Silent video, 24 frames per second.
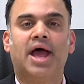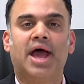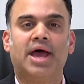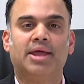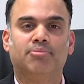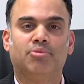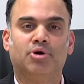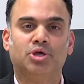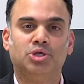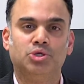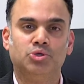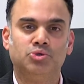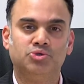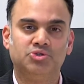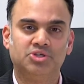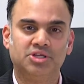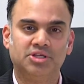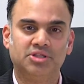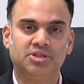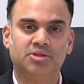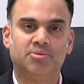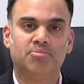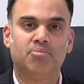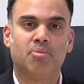And by
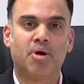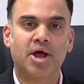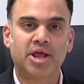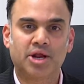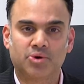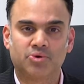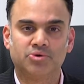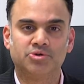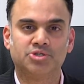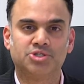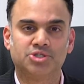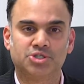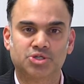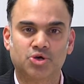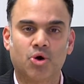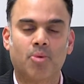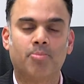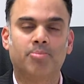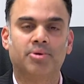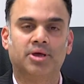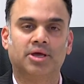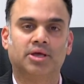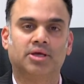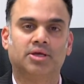using the
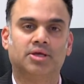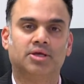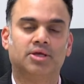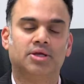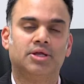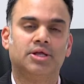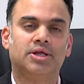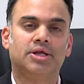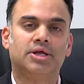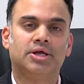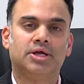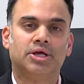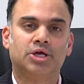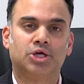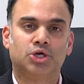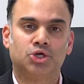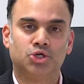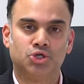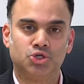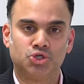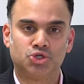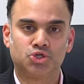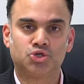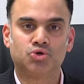microscopic
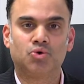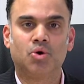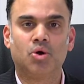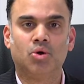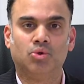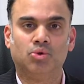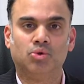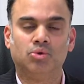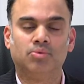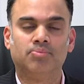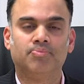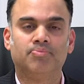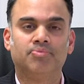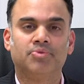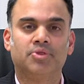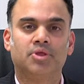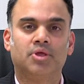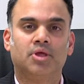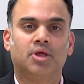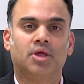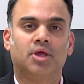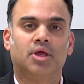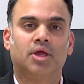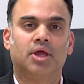control,
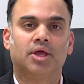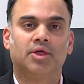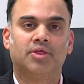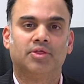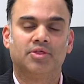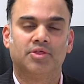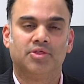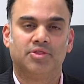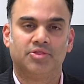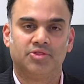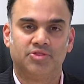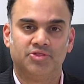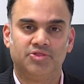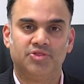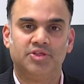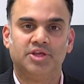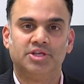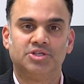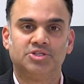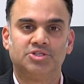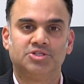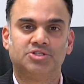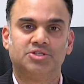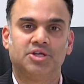
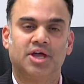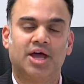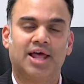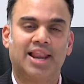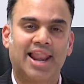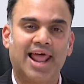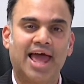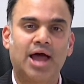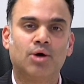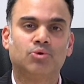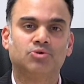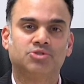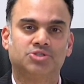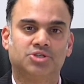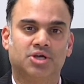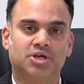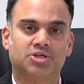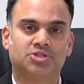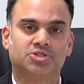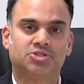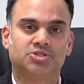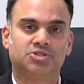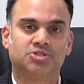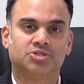this allows
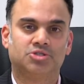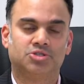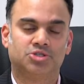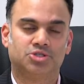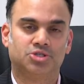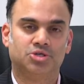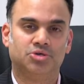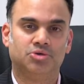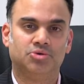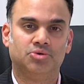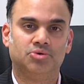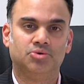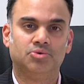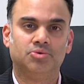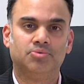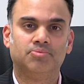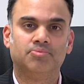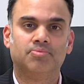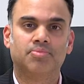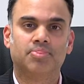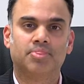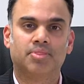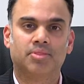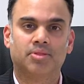us to
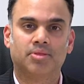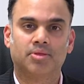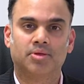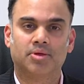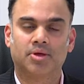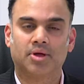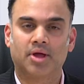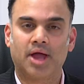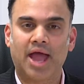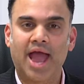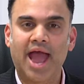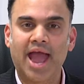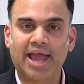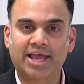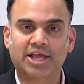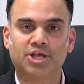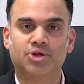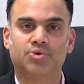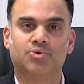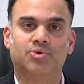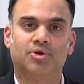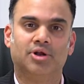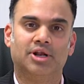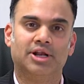
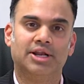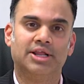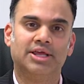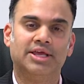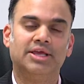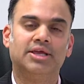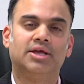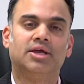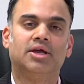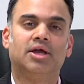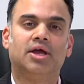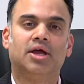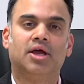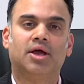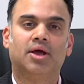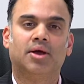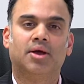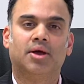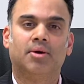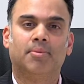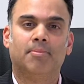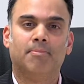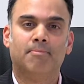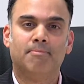accurately
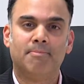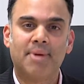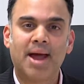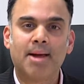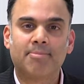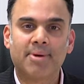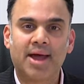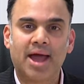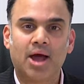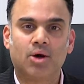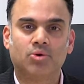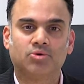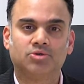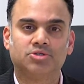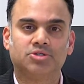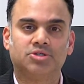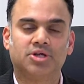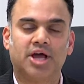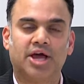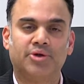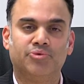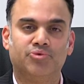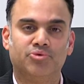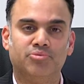map out
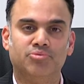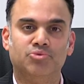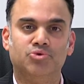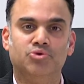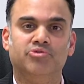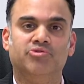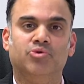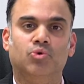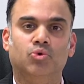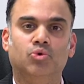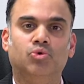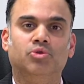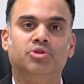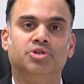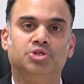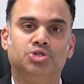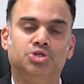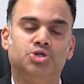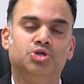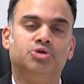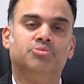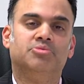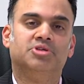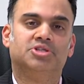and remove all the
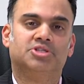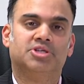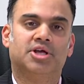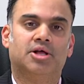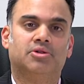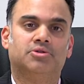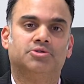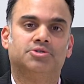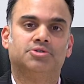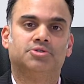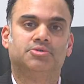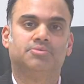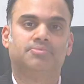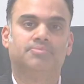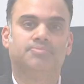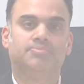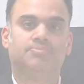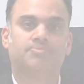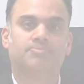tumour cells.